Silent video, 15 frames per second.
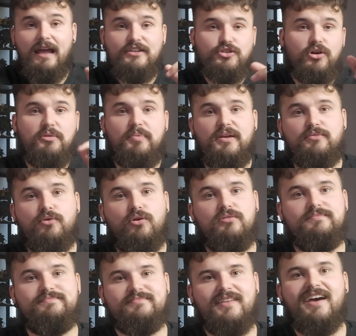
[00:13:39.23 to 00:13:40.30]
Enjoy the
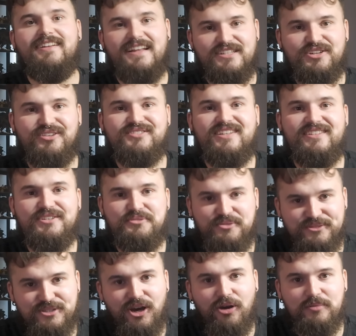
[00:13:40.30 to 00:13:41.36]
B-roll, and let's continue
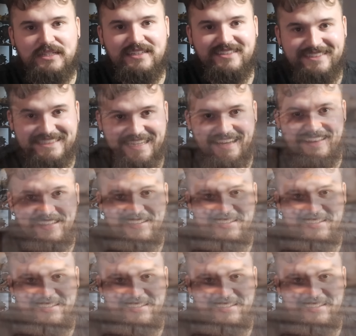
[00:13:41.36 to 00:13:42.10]
to hobby together.